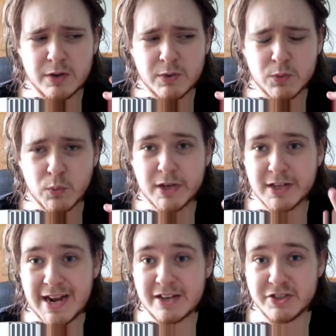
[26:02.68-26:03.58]
we could
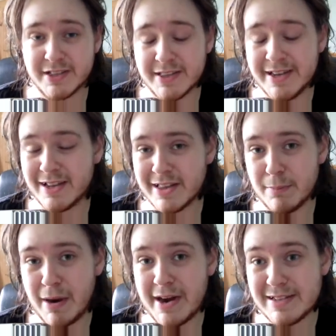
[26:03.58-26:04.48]
actually legally
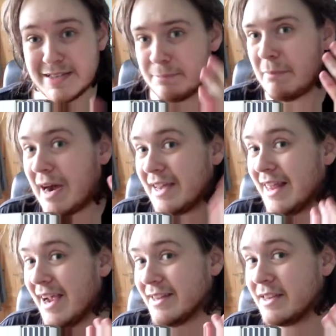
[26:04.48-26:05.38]
buy it, and by
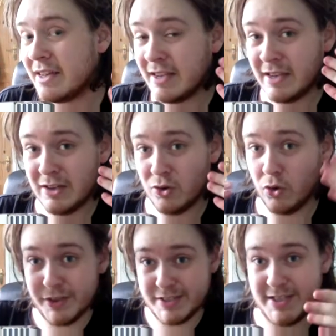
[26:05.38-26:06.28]
then all
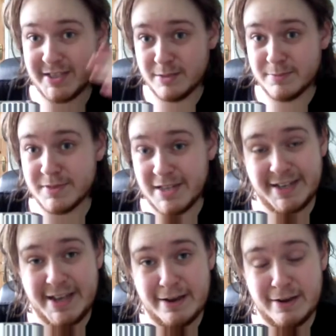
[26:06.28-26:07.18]
the systems
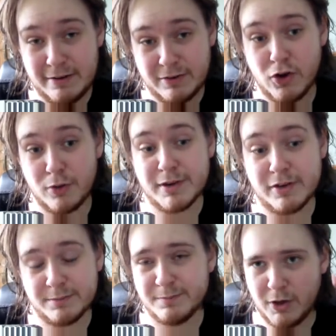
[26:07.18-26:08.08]
had come and
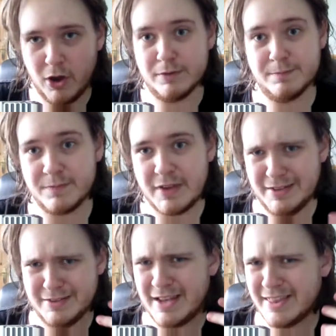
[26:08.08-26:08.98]
gone,
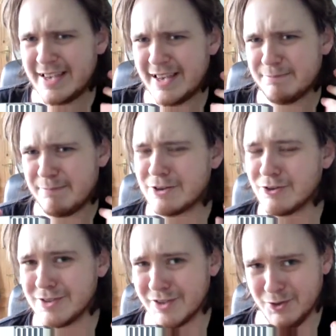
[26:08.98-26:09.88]
and I think
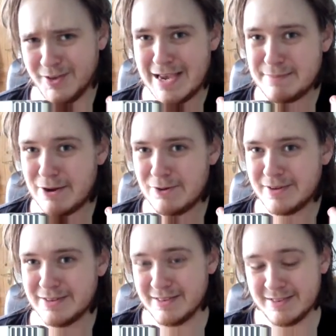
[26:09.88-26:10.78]
Manhunt 2 came out
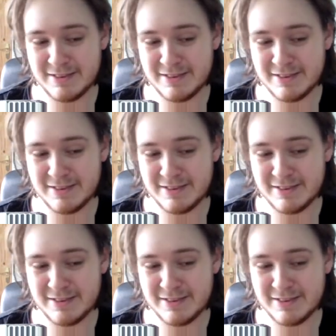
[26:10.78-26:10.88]
in the